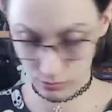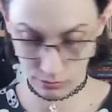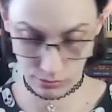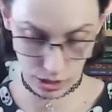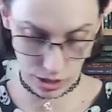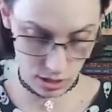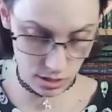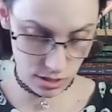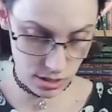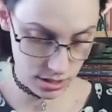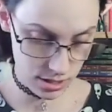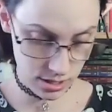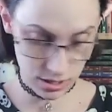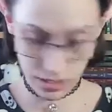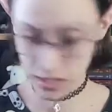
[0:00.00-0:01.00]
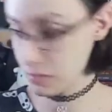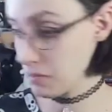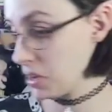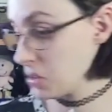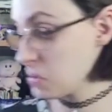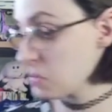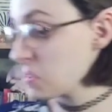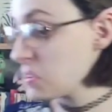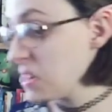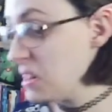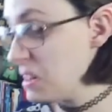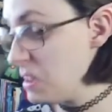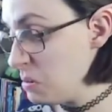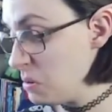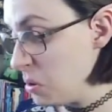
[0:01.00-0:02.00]
again, my trusty
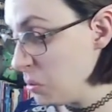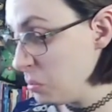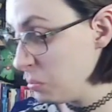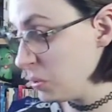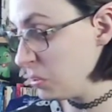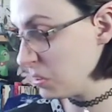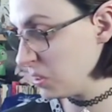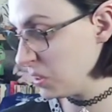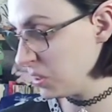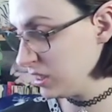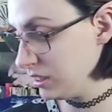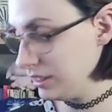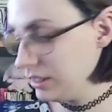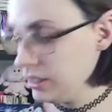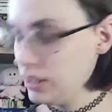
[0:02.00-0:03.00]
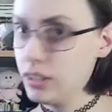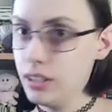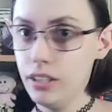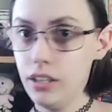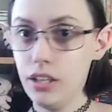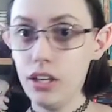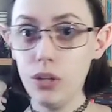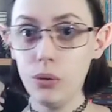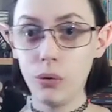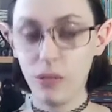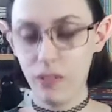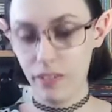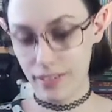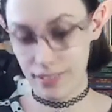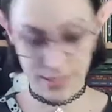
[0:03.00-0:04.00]
name notebook. You
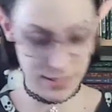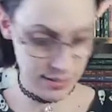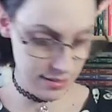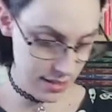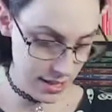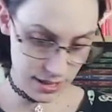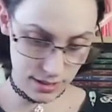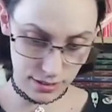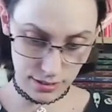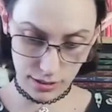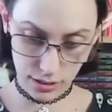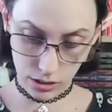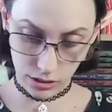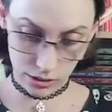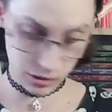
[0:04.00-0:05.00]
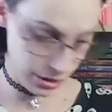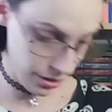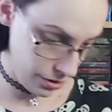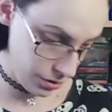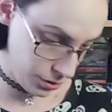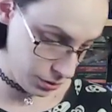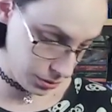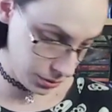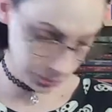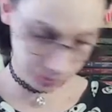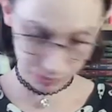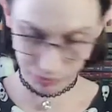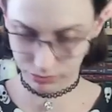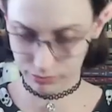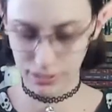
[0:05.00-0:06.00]
want to then?
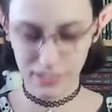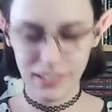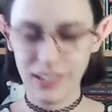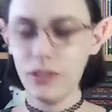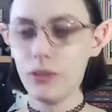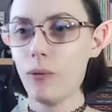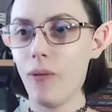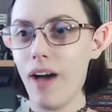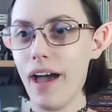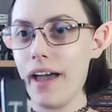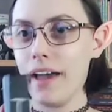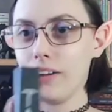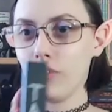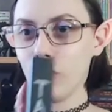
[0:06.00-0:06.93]
Yeah. Ooh, I had to